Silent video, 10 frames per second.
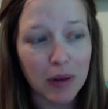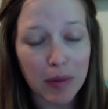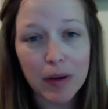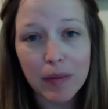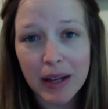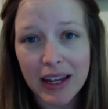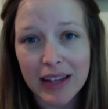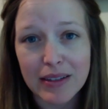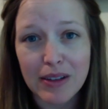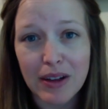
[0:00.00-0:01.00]
When I bring my
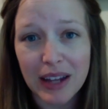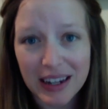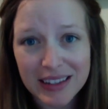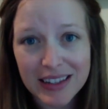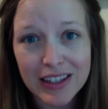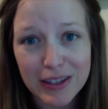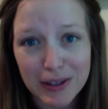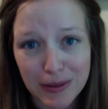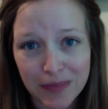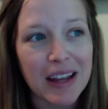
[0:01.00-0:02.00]
kids along, it is a
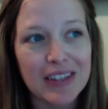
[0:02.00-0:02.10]
zoo.